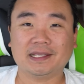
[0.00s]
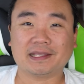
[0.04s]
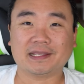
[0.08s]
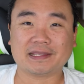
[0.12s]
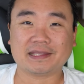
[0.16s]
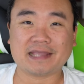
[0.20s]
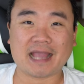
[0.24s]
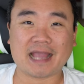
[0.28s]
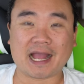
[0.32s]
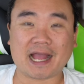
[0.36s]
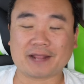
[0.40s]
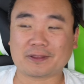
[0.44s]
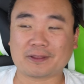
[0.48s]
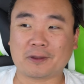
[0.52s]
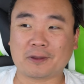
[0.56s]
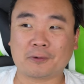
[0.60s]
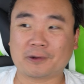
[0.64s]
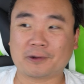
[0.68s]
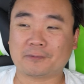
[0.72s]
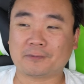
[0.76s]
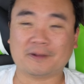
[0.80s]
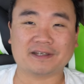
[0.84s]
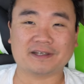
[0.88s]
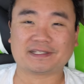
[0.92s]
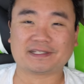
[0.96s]
Yeah, no
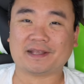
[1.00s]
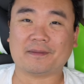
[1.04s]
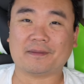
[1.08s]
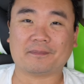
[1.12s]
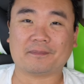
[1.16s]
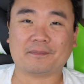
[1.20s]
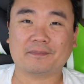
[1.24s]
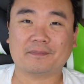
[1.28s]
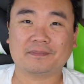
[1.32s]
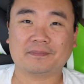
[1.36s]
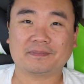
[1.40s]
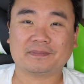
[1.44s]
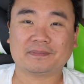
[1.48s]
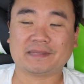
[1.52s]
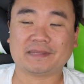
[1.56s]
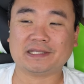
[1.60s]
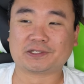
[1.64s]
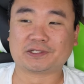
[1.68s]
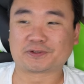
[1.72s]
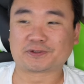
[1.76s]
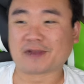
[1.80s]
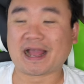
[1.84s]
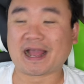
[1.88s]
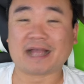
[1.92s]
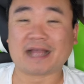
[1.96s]
one wants him.
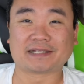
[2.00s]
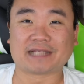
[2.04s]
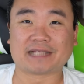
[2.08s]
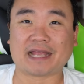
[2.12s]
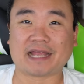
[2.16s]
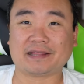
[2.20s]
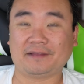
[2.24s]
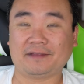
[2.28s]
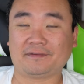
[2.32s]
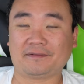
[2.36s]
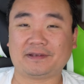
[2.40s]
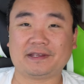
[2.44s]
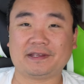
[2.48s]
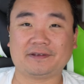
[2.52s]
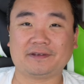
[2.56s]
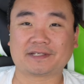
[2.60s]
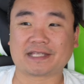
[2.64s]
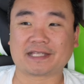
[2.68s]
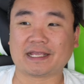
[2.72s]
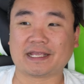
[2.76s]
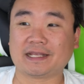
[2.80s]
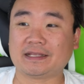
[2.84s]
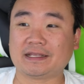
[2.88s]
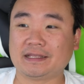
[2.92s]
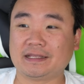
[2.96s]
He's trash. I live in
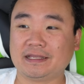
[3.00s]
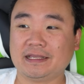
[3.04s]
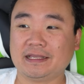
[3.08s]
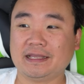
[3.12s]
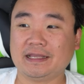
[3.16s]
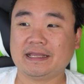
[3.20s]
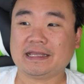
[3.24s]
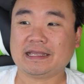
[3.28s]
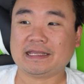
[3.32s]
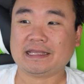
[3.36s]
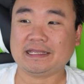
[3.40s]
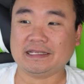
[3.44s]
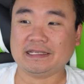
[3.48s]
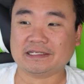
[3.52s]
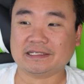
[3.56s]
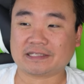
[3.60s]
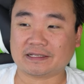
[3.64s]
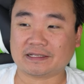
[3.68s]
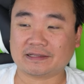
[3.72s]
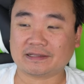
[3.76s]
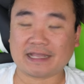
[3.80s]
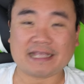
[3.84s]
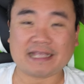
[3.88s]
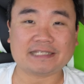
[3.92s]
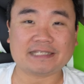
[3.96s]
Houston.
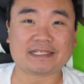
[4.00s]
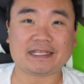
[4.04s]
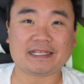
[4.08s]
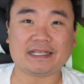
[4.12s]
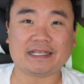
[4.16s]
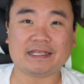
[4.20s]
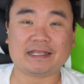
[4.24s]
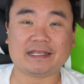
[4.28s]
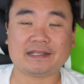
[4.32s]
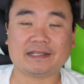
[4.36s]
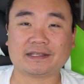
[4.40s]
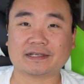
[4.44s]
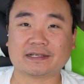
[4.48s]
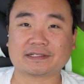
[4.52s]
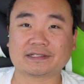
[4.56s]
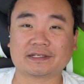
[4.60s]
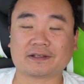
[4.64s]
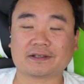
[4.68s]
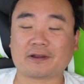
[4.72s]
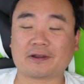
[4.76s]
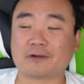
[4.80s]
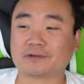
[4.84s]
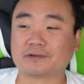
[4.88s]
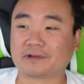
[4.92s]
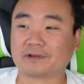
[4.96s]
He's lazy. He
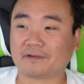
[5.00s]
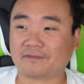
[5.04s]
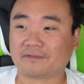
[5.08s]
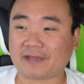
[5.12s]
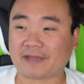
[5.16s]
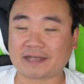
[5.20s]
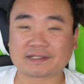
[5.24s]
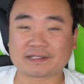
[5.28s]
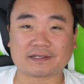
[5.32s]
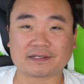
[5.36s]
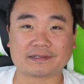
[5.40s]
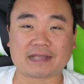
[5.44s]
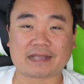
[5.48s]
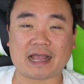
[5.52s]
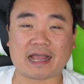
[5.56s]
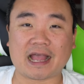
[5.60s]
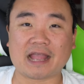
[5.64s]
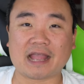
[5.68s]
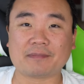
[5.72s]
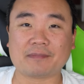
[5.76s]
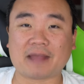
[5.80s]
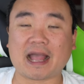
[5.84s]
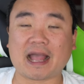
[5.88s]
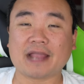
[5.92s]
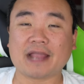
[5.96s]
doesn't go to events on
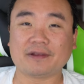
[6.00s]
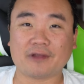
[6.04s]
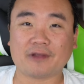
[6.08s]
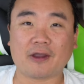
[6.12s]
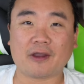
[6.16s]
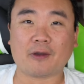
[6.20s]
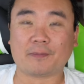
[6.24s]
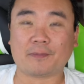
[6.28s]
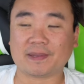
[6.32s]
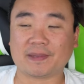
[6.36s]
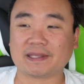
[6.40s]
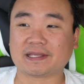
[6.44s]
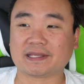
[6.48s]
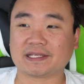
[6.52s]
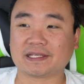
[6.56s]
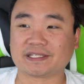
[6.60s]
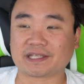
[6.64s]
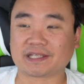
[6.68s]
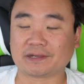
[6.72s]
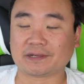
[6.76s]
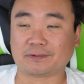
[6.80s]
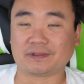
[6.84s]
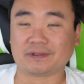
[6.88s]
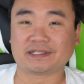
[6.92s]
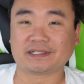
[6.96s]
time. I know because
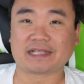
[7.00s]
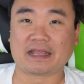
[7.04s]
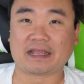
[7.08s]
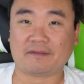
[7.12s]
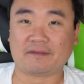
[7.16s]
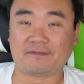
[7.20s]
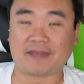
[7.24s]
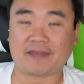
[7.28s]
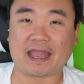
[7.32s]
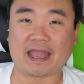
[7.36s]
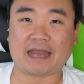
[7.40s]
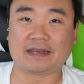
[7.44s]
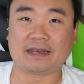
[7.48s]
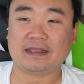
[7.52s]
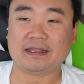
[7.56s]
there was an event